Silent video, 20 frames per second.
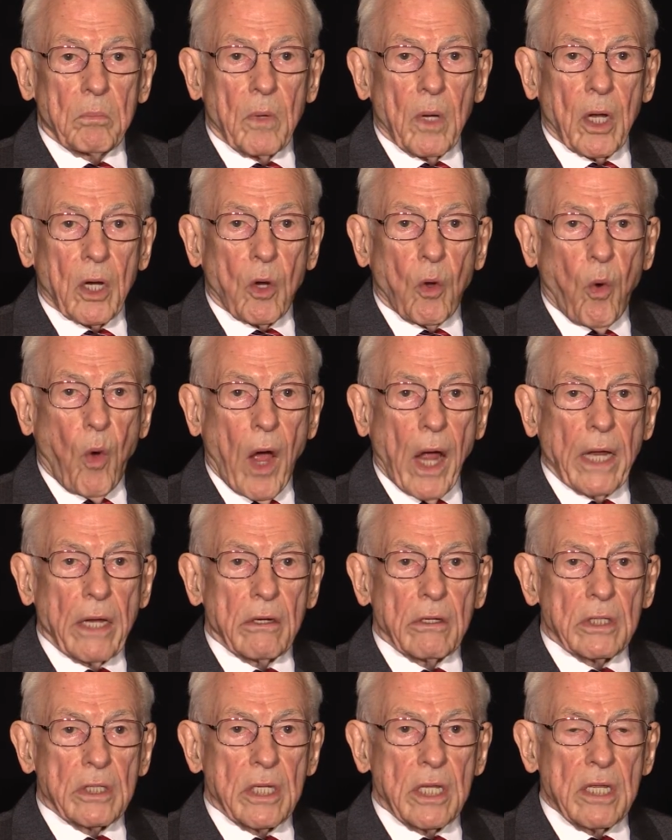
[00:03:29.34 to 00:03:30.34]

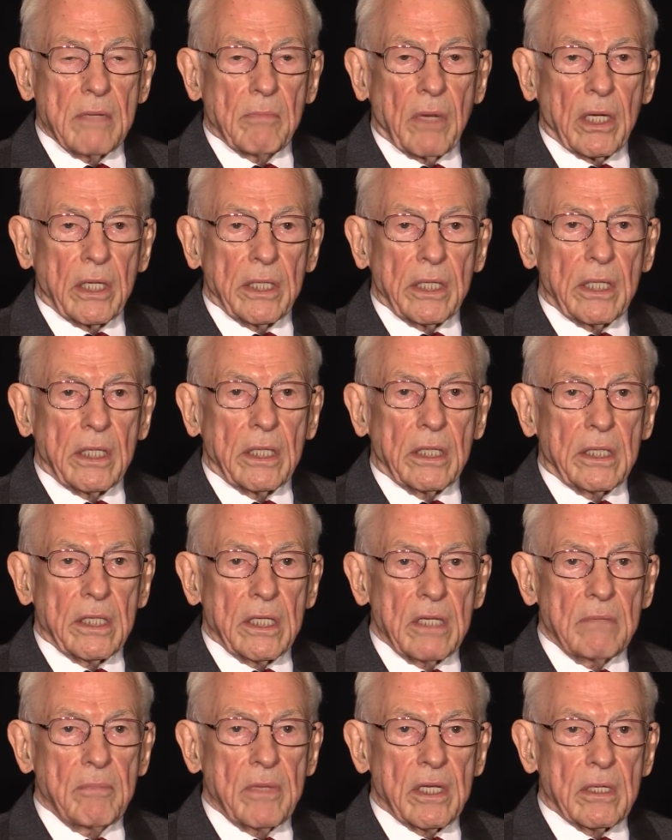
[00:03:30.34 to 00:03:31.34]
acquired hemolytic
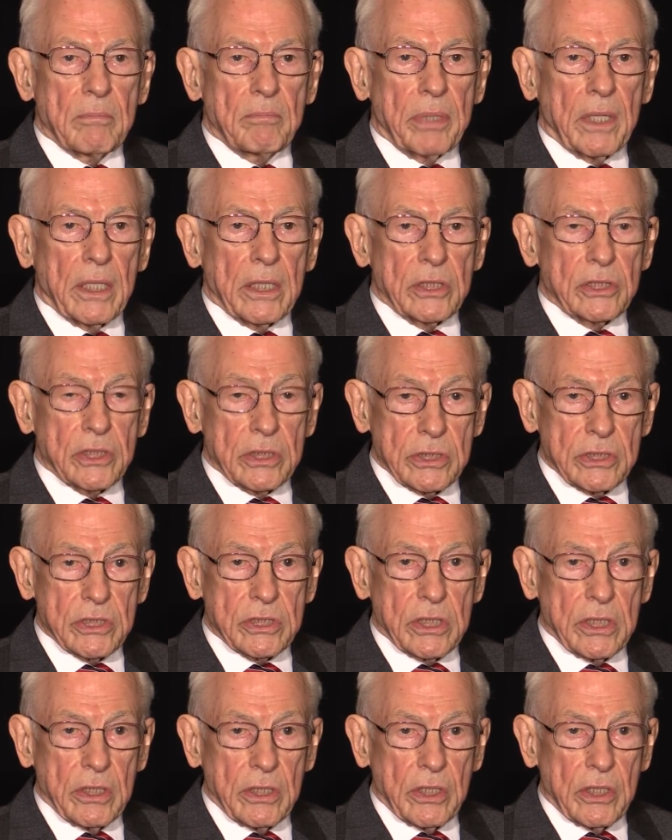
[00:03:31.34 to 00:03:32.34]
anemia
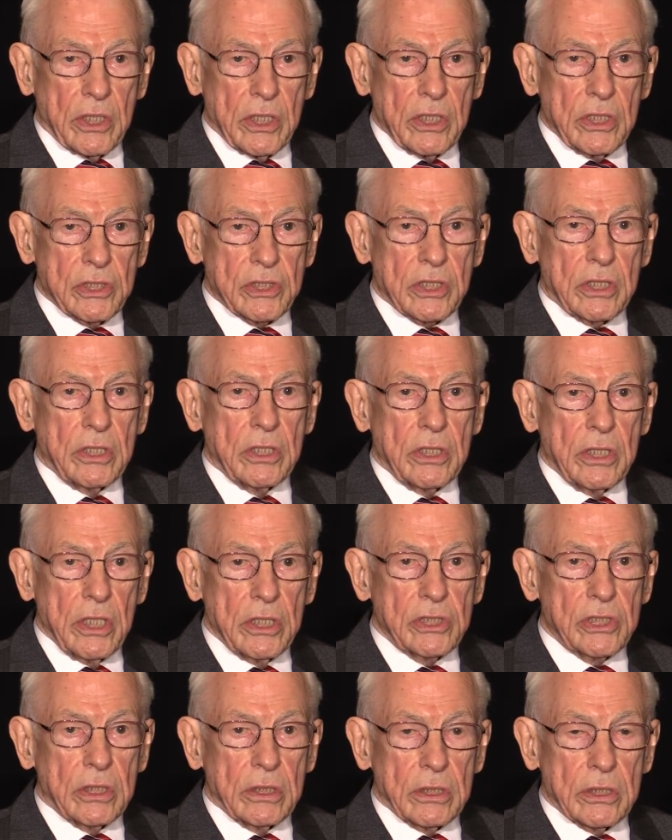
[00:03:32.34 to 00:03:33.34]
patients in these
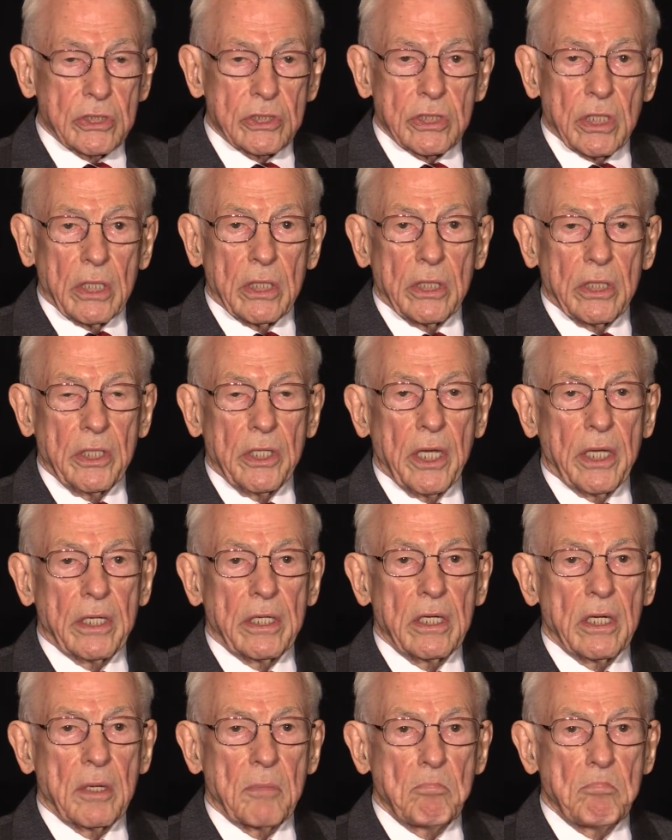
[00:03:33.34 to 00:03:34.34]
conditions
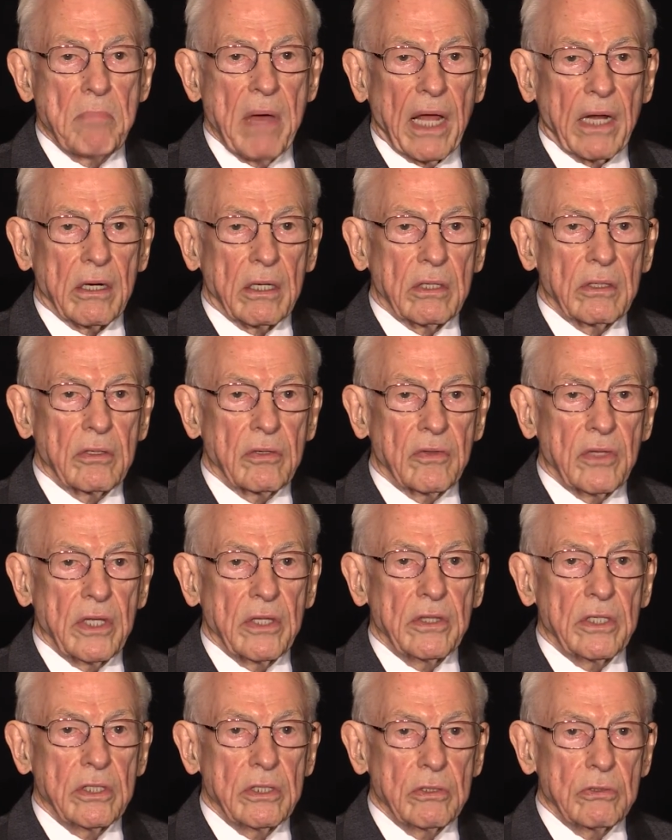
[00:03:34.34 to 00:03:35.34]
did better
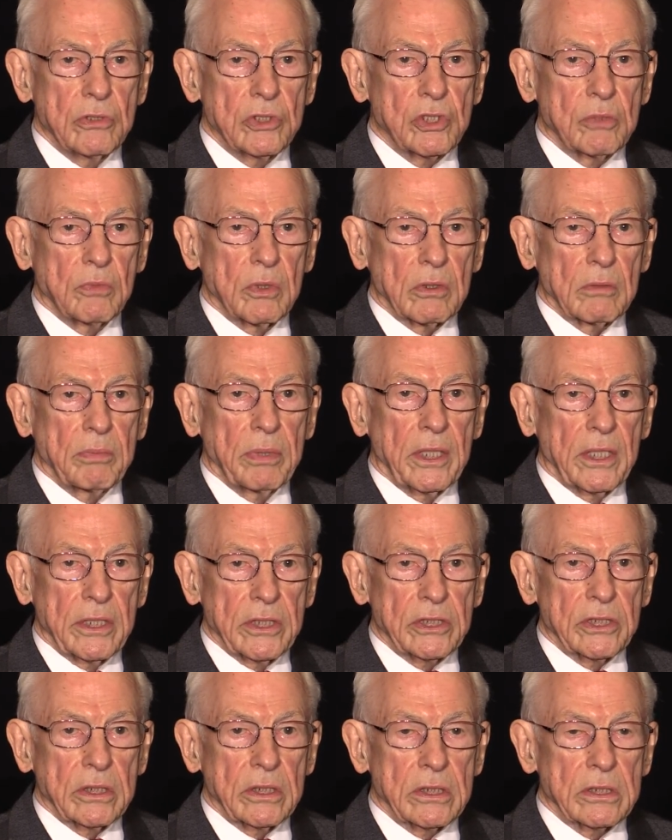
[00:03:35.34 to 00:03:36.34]
than the usual
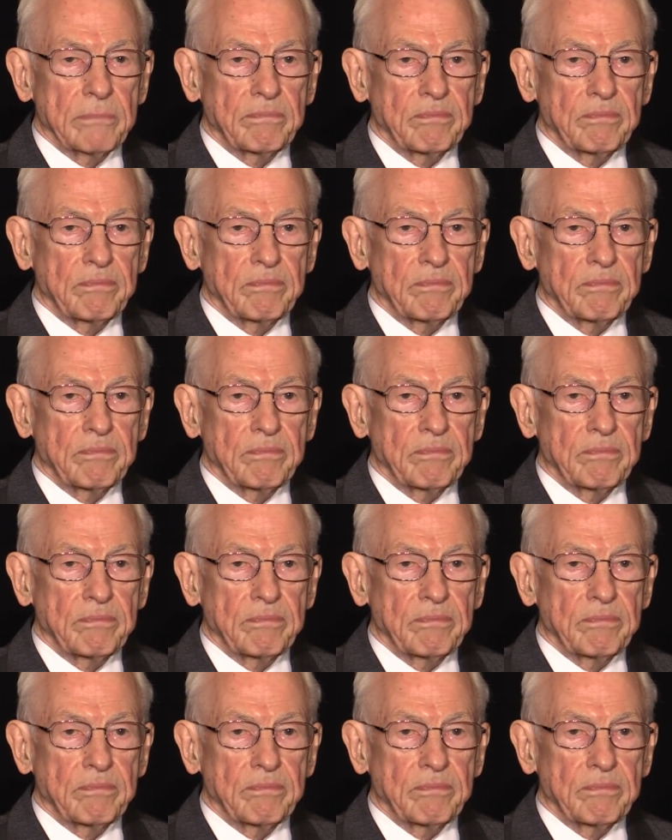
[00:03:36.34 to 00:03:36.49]
patient.